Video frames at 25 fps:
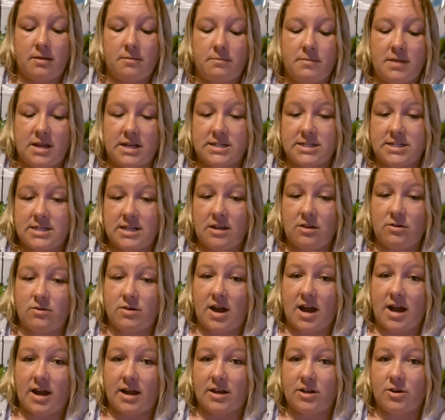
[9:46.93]
mix that you
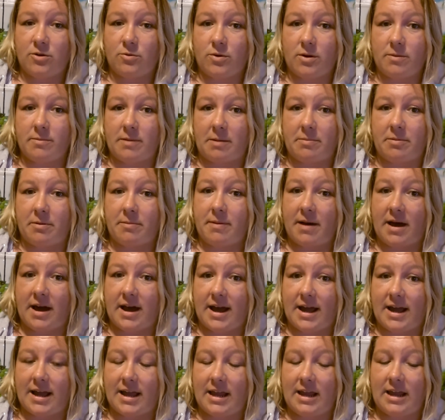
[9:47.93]
got in your warm apple
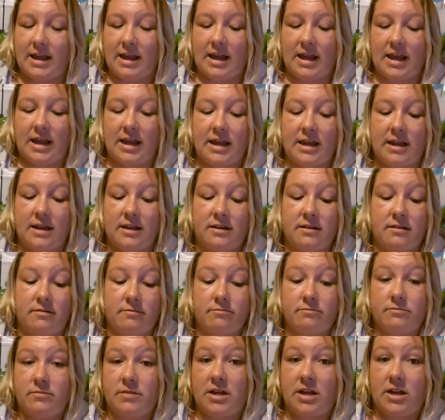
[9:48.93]
pie, and,
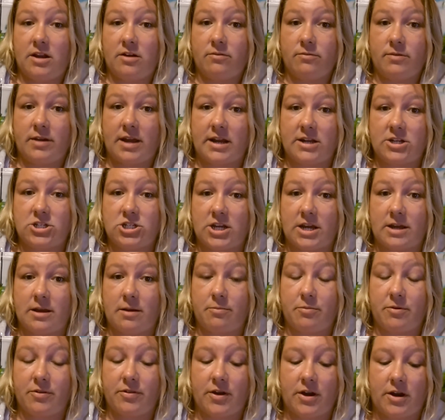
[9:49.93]
kind of check
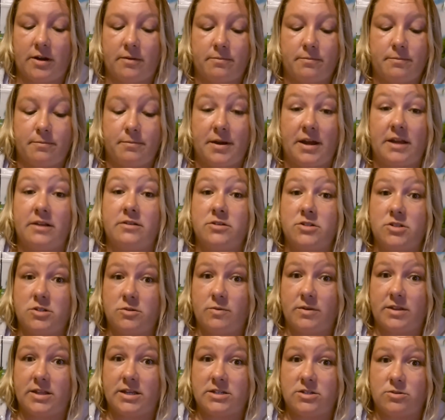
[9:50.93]
up with her, but
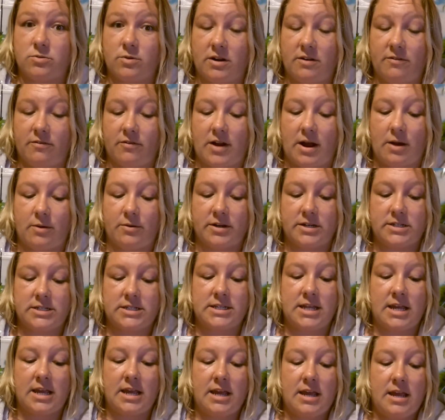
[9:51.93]
within 24
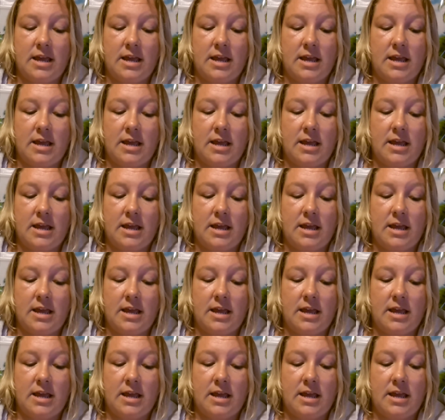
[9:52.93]
hours.